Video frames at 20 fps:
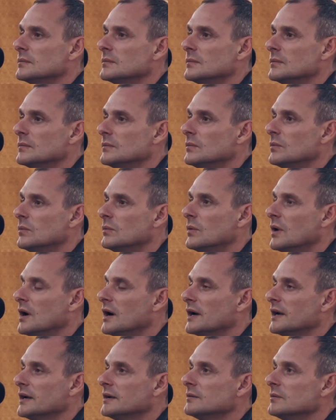
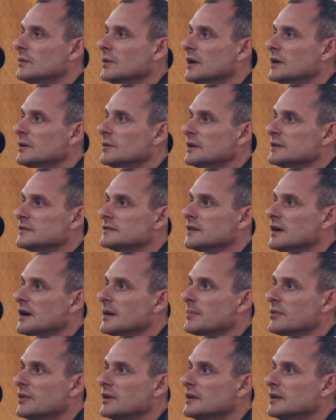Why? Why do I
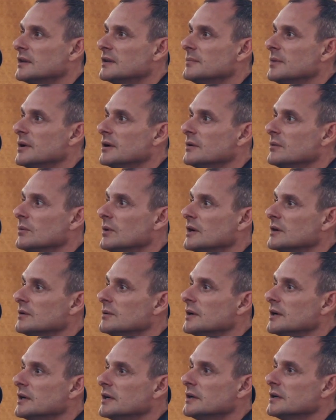stop thinking about it? Why do
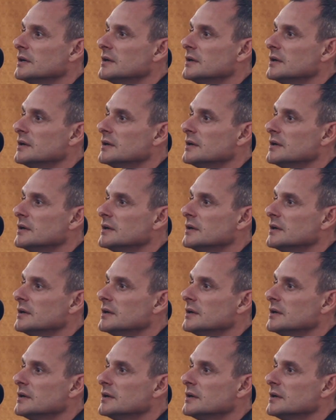I?